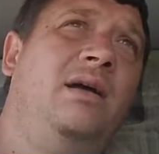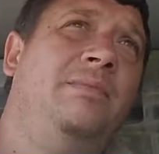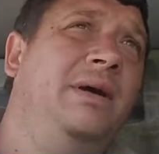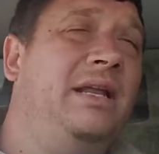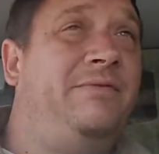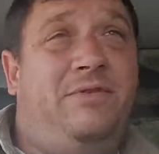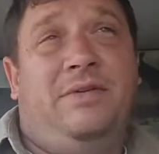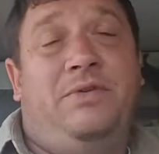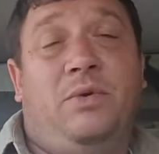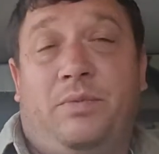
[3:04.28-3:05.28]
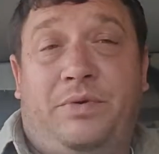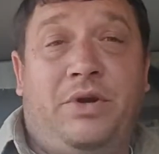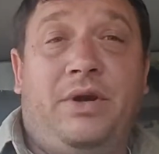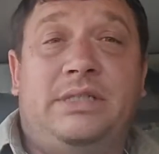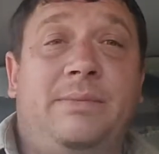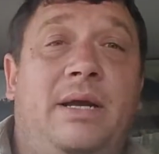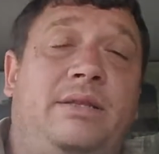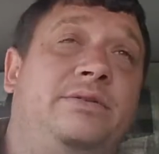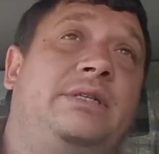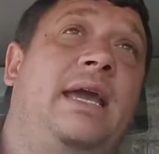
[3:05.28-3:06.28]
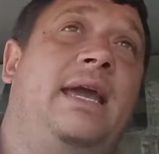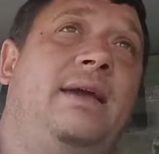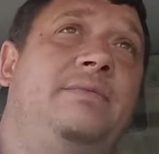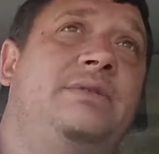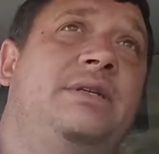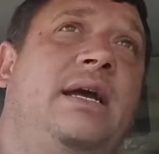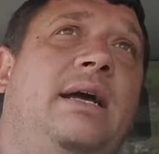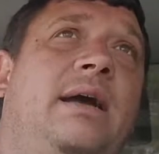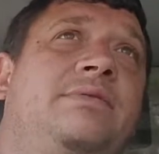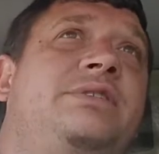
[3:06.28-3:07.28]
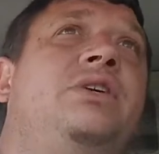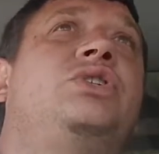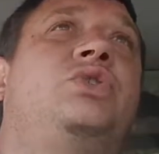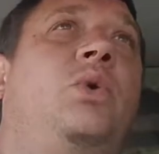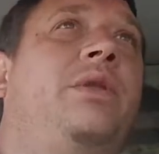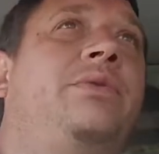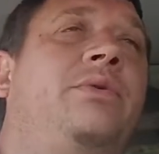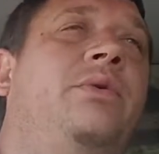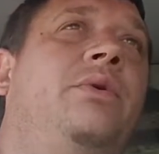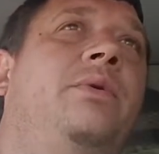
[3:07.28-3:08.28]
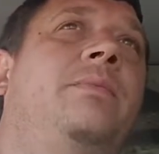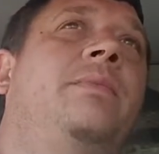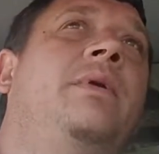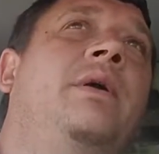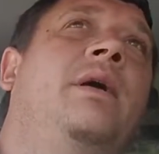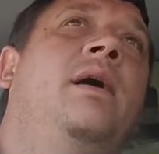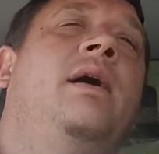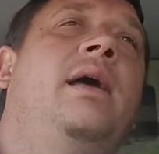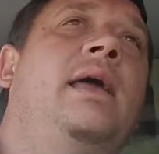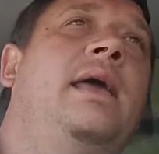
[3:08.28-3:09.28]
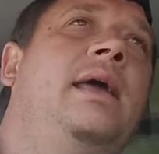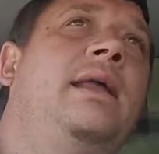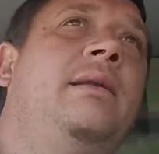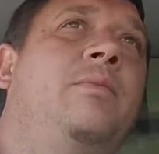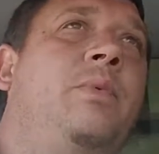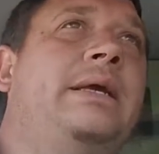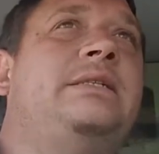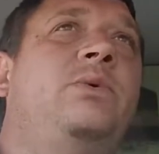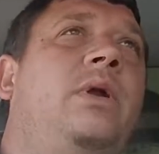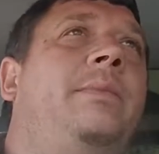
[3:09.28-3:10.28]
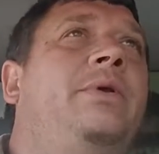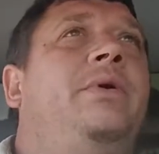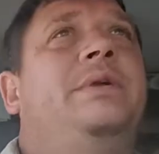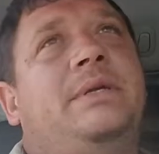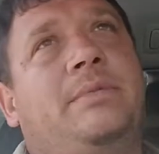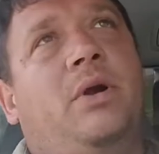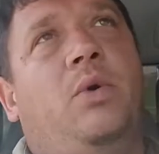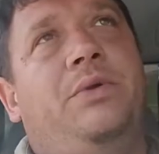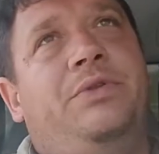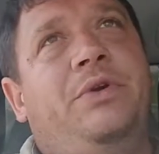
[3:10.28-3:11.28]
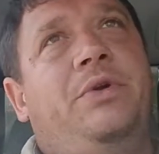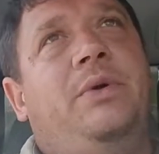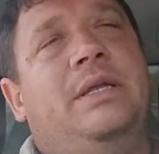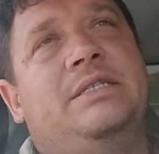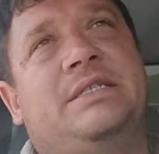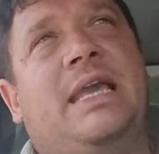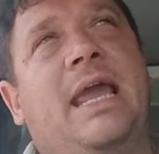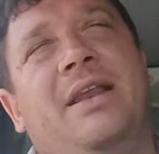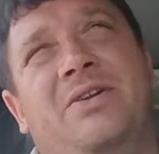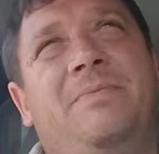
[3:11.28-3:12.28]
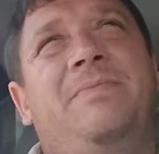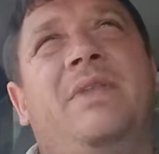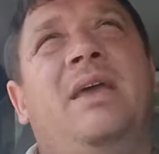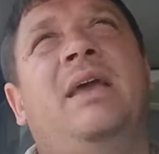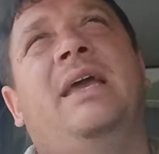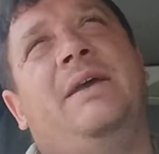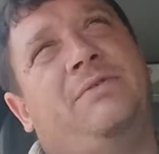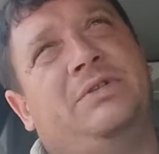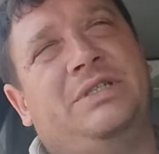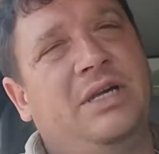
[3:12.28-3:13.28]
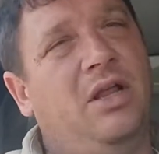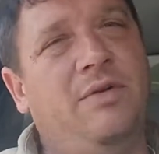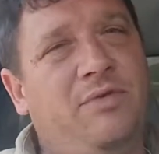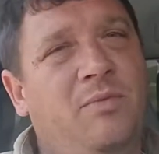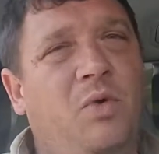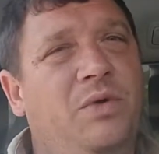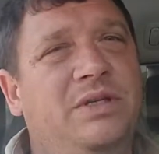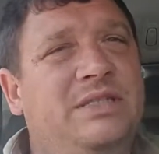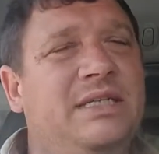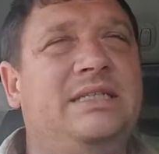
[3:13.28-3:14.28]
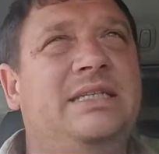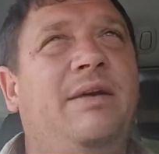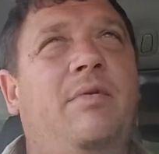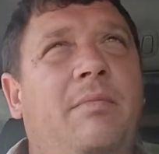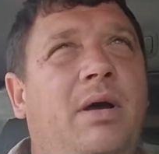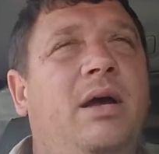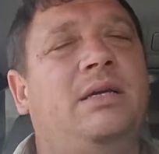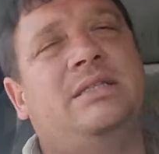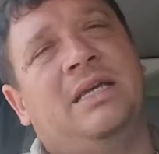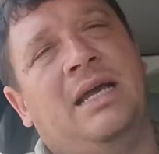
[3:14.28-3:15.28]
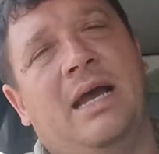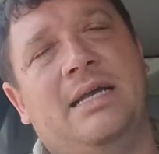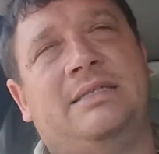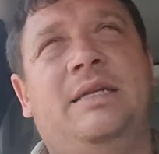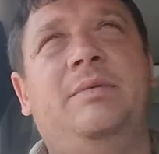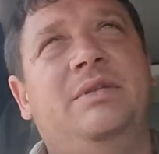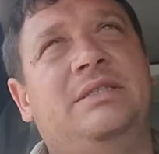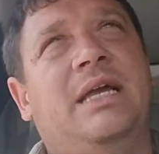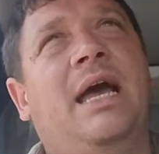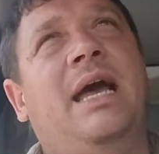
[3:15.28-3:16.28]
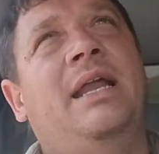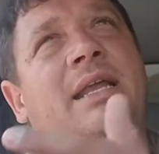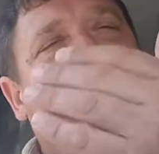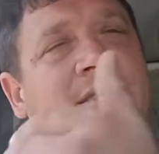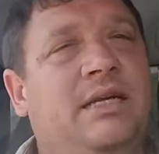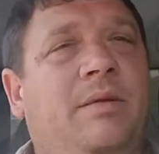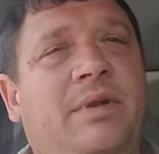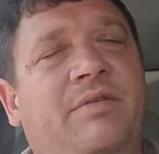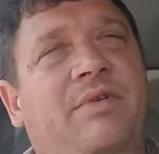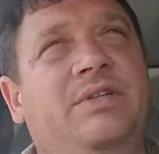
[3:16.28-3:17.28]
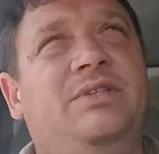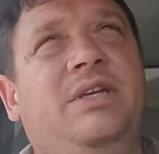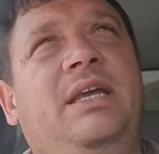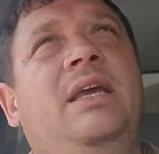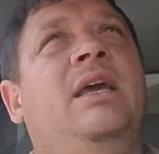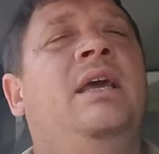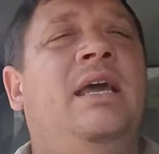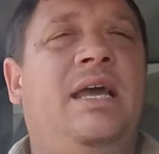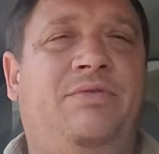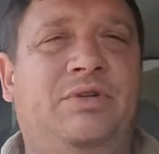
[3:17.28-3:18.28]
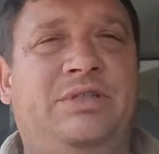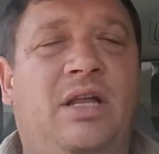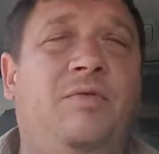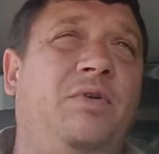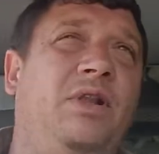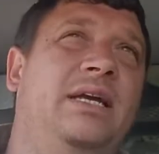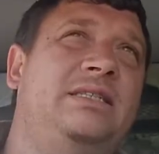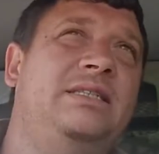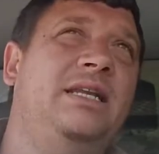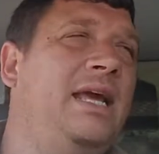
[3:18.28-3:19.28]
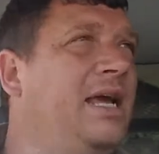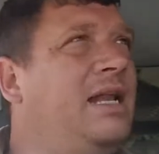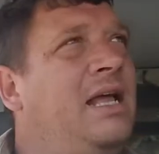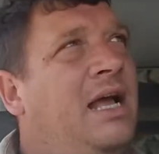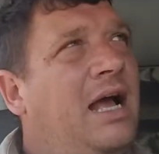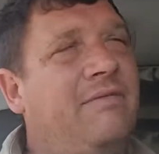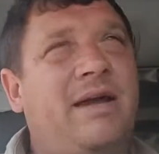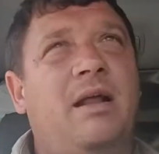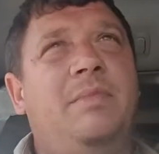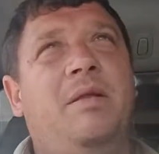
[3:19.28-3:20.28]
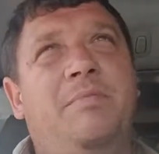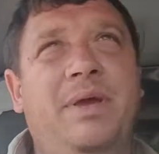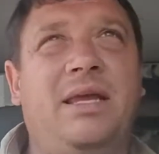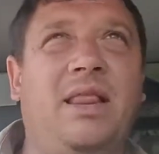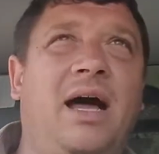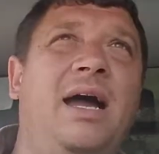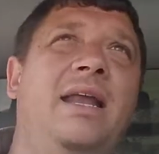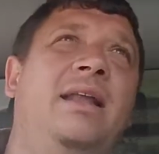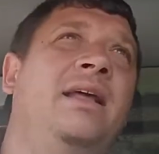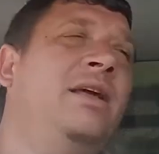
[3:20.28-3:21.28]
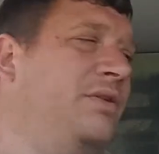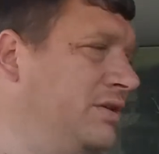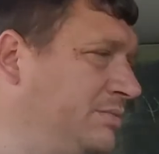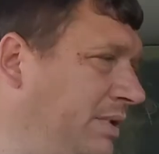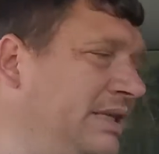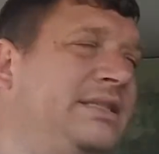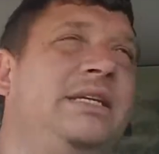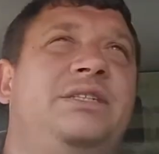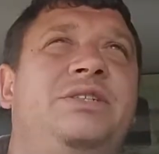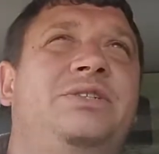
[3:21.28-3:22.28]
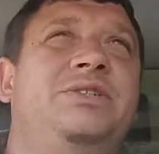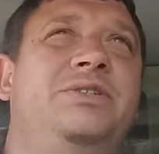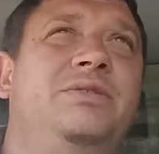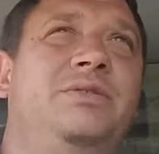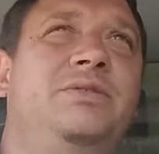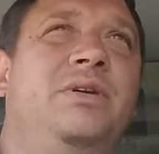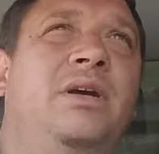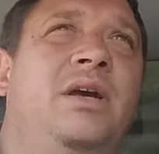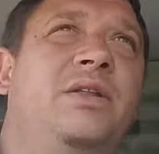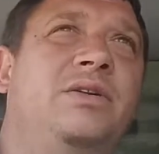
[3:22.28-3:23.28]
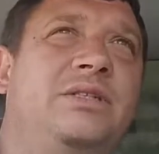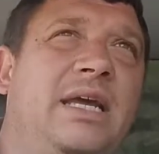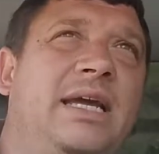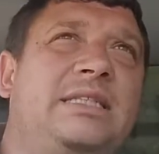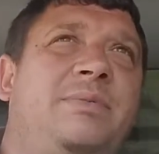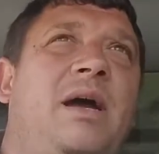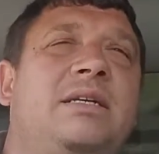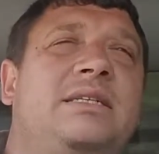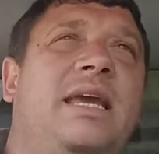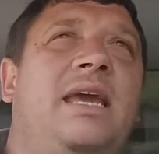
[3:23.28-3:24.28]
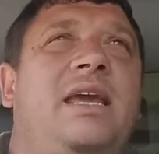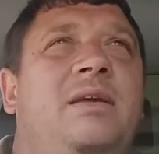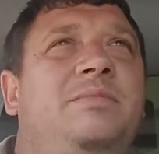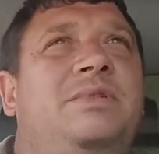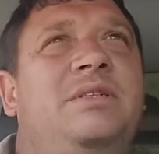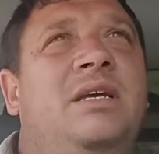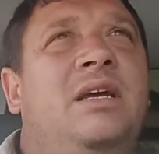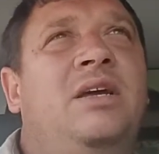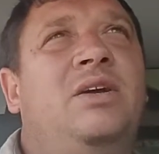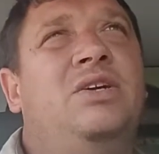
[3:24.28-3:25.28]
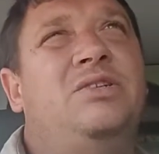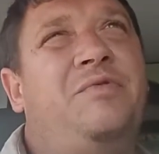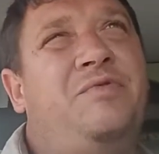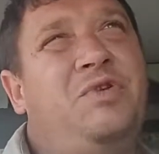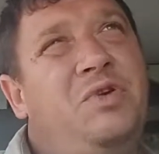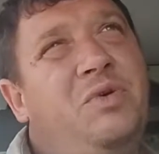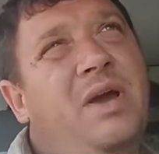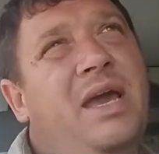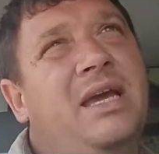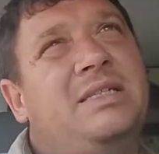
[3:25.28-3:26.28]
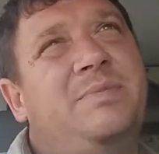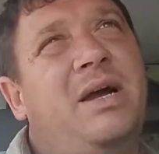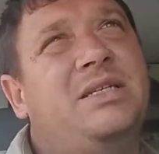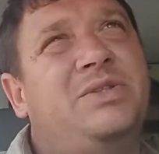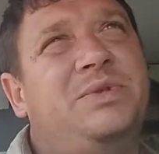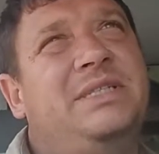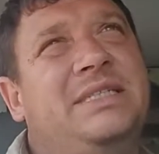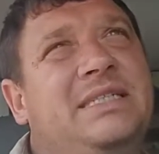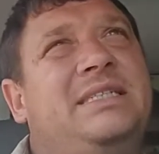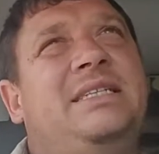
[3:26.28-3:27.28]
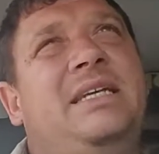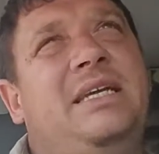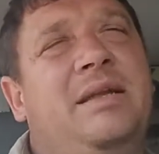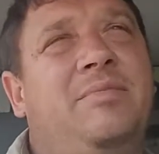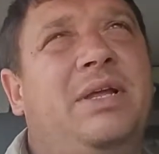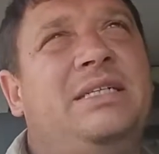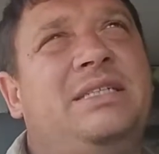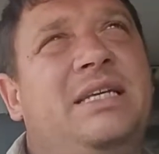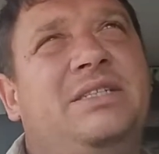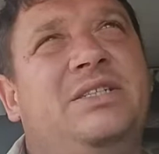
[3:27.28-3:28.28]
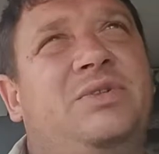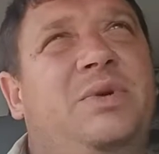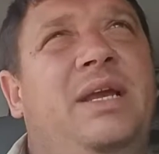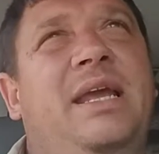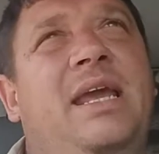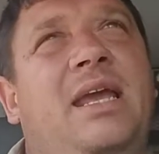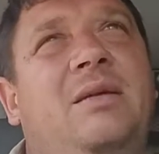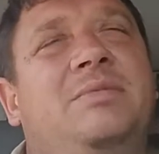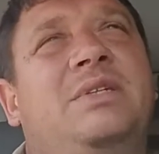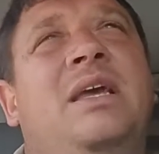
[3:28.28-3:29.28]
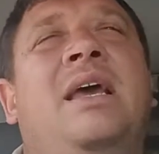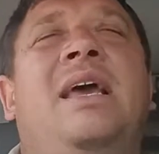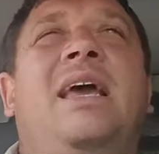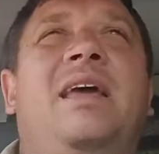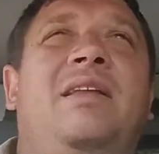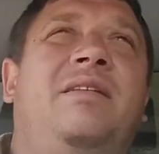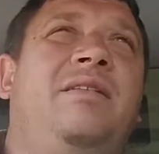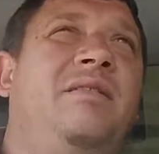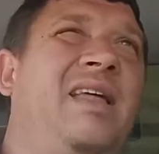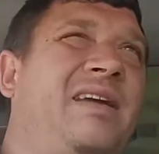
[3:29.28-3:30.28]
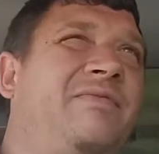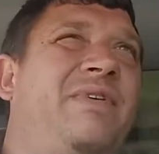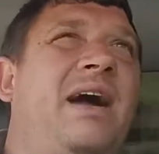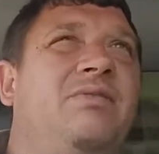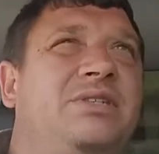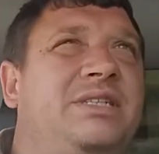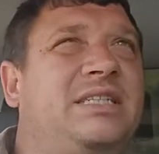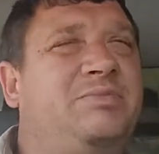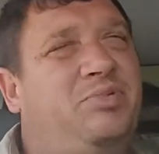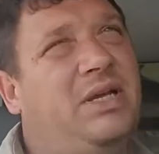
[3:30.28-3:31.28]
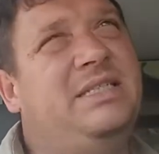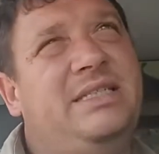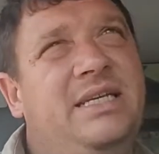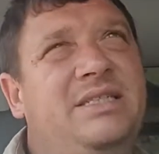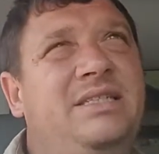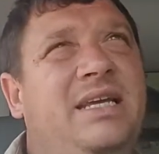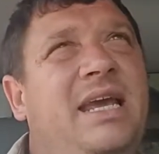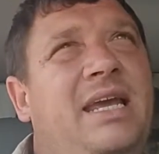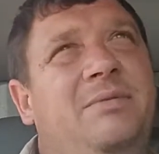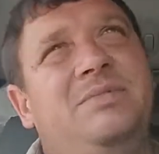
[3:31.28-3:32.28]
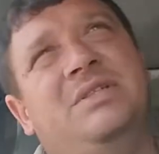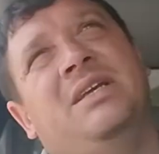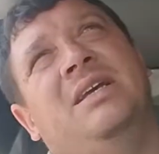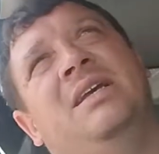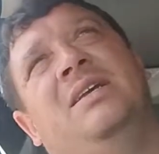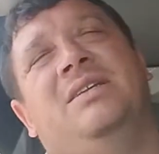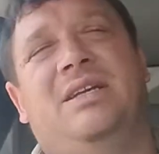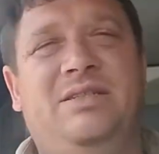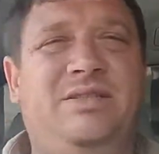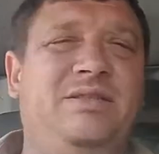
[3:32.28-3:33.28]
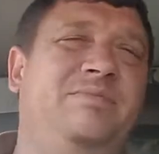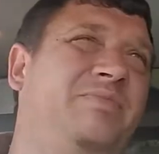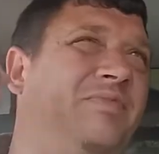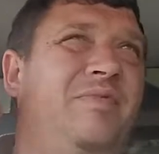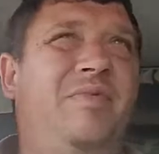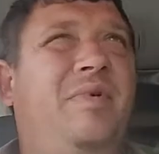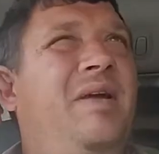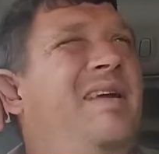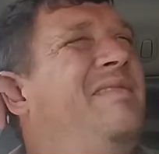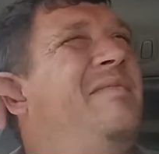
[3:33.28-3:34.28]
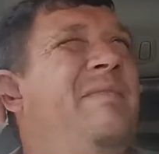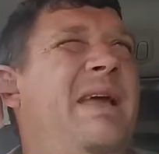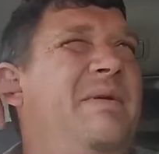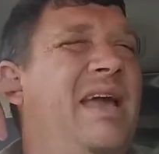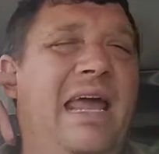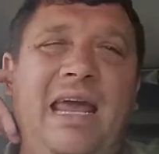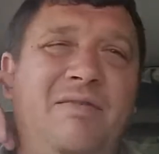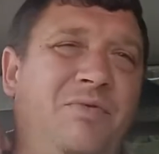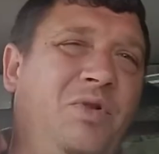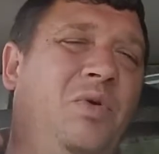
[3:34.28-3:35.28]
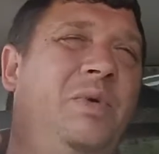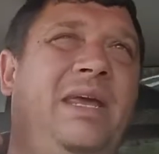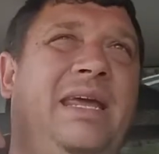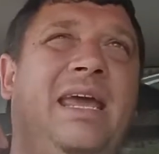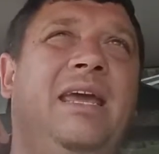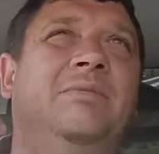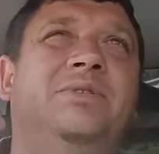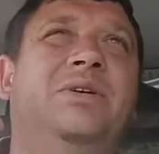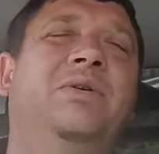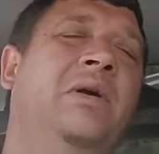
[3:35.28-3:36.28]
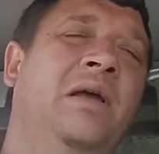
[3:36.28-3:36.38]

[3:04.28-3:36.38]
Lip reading: But if you're curious about those games, I've still sorted through them, and basically what I'm doing is I'm going through and scan them. If they're selling for more than $6-7, I set them to the side and sell them individually. If they're selling for less than that, I've got them in a big lot. There's PlayStation 2, there's Xbox games, there's a few Xbox 360 and PlayStation 3 games, and like 5 or 6 PlayStation games, and maybe a handful of Wii games. So